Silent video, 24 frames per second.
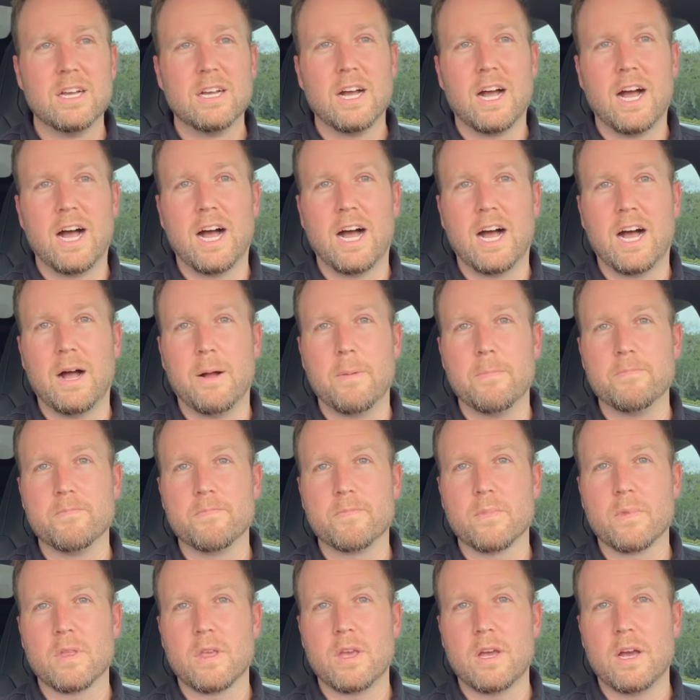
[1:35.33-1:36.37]

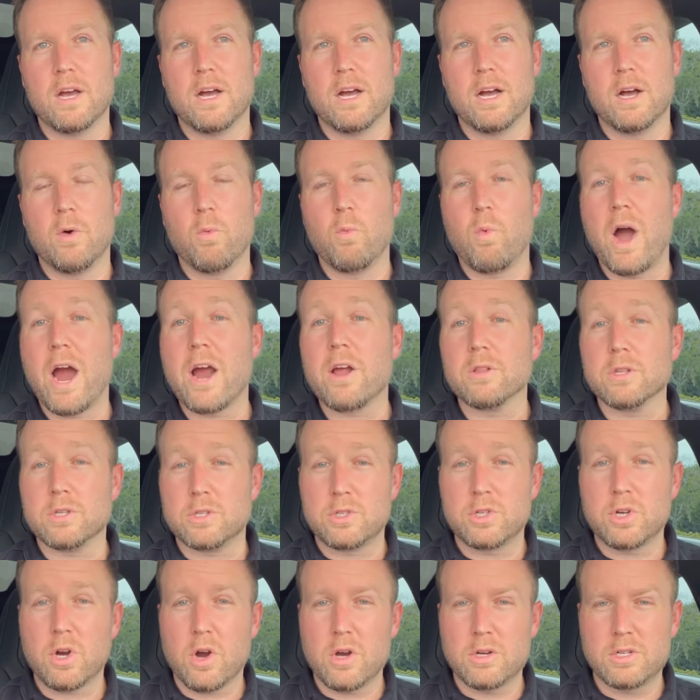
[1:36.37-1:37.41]
wireless
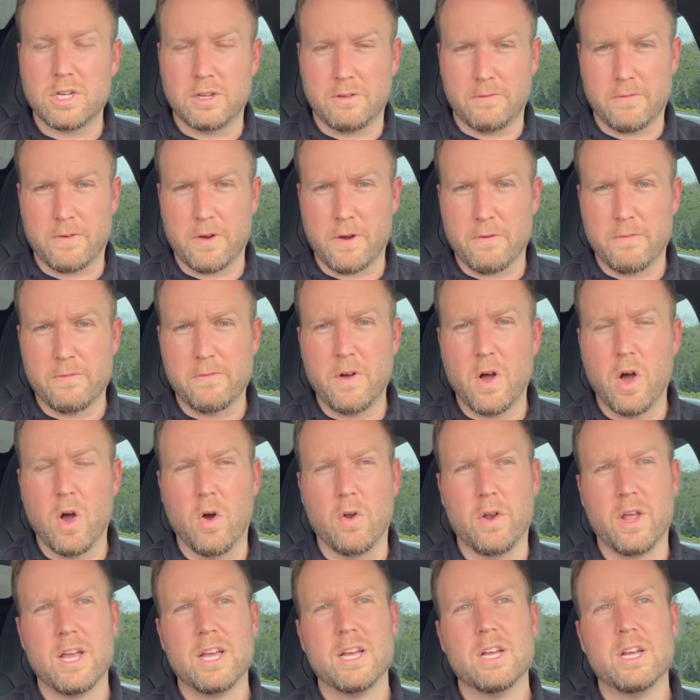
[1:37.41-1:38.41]
charging for your phone.